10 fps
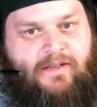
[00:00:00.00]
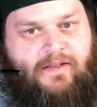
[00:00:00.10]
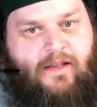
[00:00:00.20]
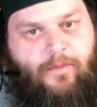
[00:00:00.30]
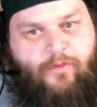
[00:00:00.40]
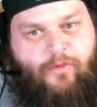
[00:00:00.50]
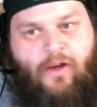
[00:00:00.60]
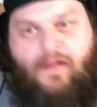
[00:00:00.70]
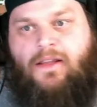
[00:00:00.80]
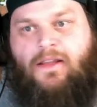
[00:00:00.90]
The product
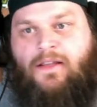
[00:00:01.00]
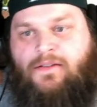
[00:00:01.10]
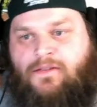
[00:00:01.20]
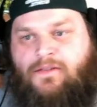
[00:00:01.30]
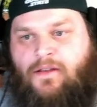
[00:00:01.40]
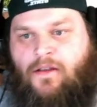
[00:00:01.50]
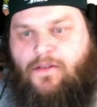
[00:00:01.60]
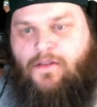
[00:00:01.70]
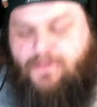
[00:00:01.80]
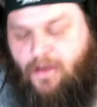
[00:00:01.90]
is this
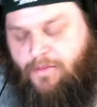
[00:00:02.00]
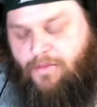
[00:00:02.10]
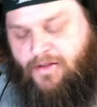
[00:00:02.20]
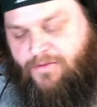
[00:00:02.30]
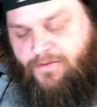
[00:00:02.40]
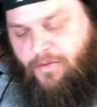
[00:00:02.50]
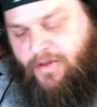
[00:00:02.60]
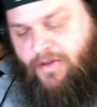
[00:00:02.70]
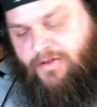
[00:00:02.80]
complex formation,